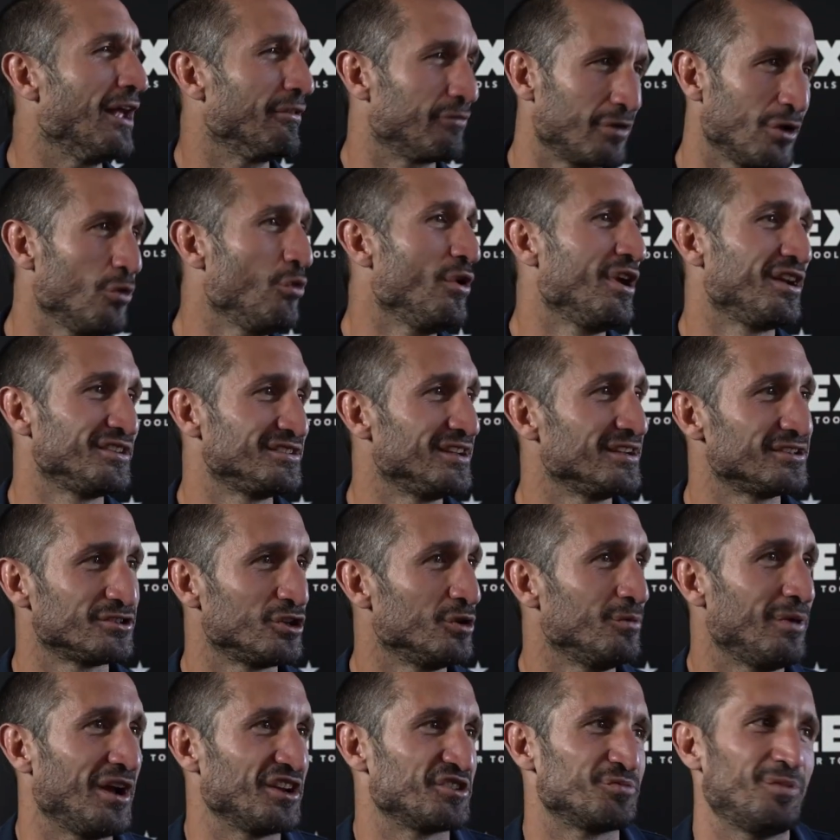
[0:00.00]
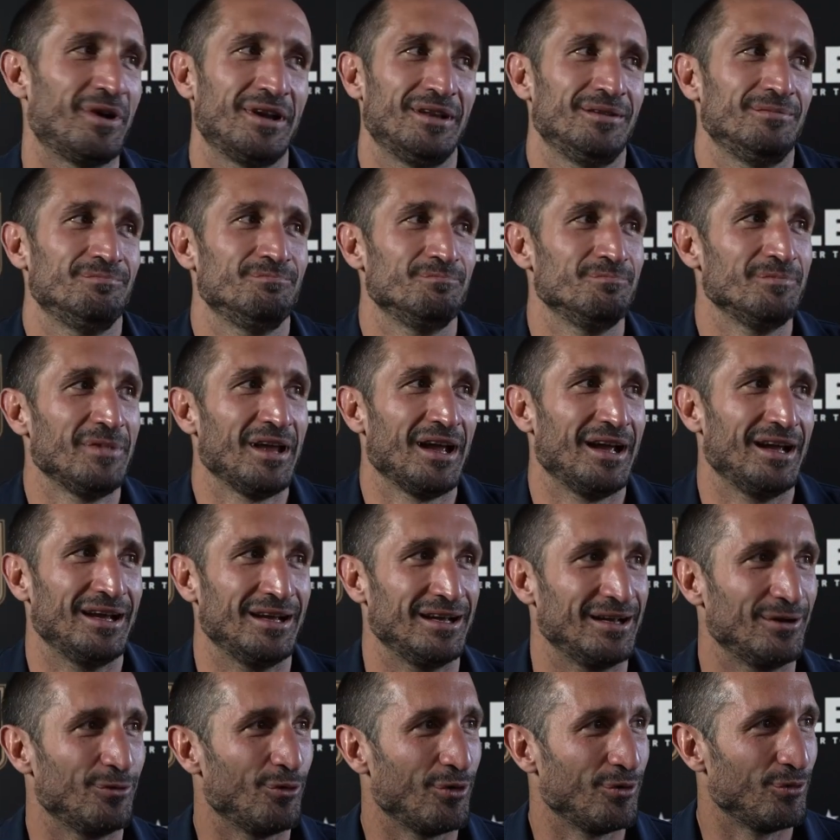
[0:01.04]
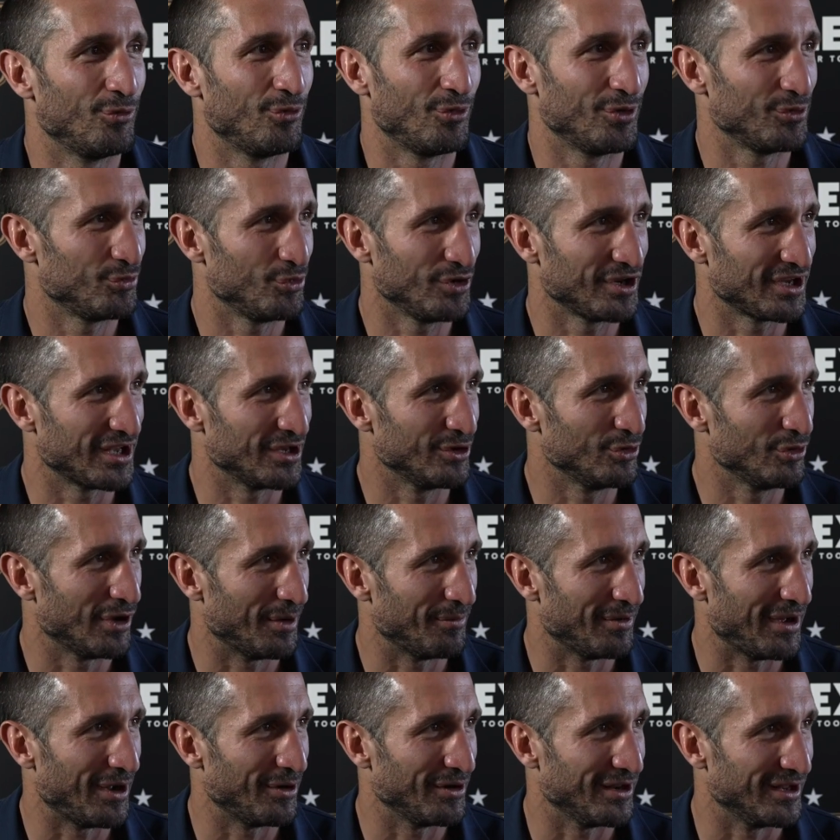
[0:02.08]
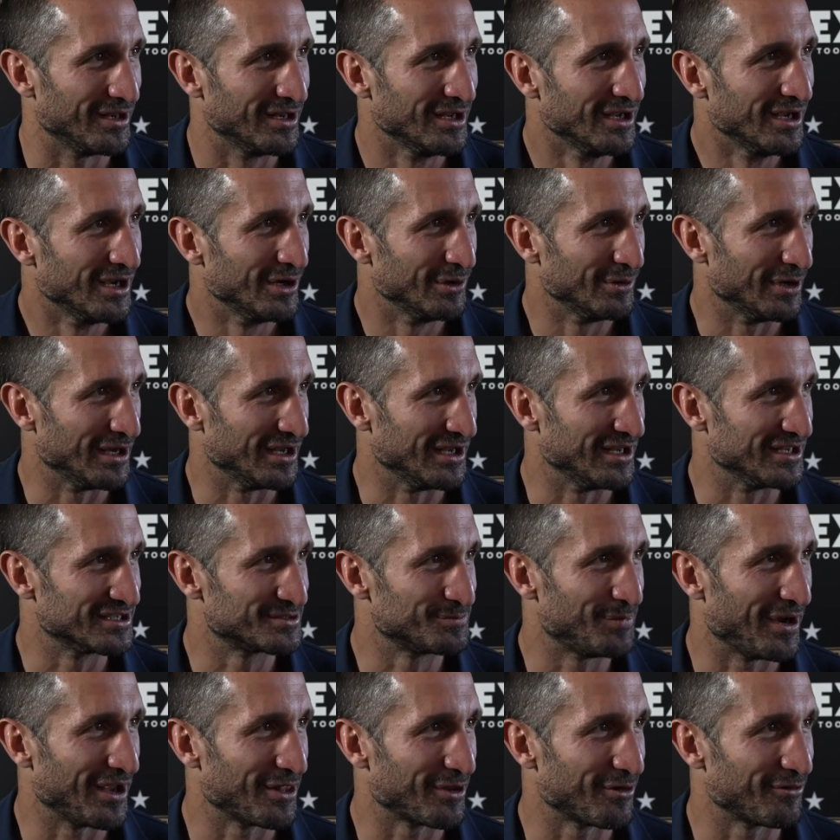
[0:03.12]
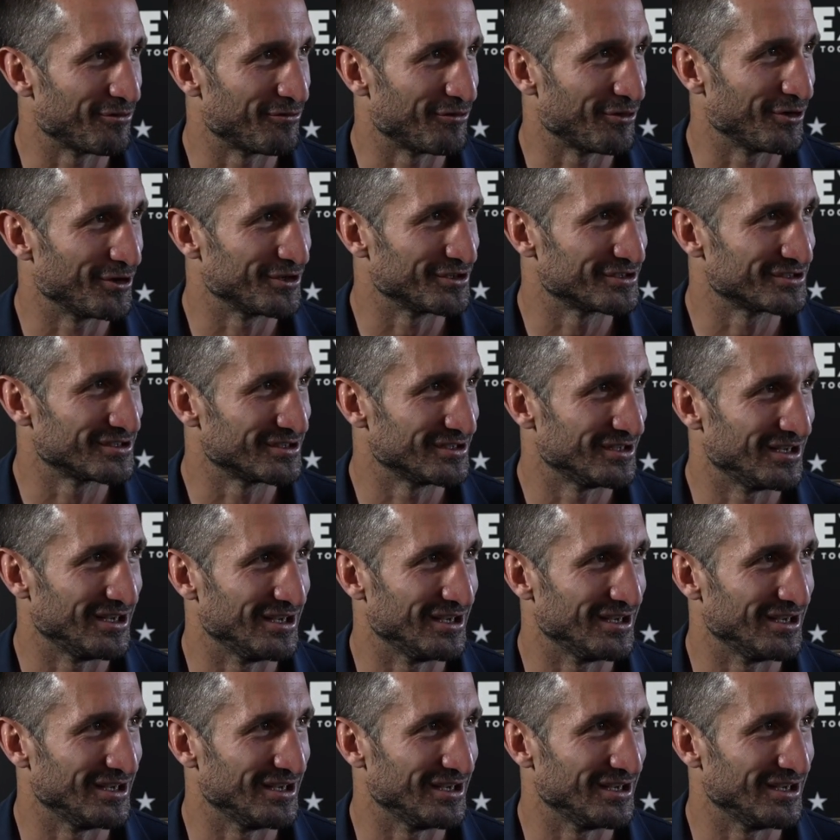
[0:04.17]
3 weeks is too much, but what we can do about it? It's better first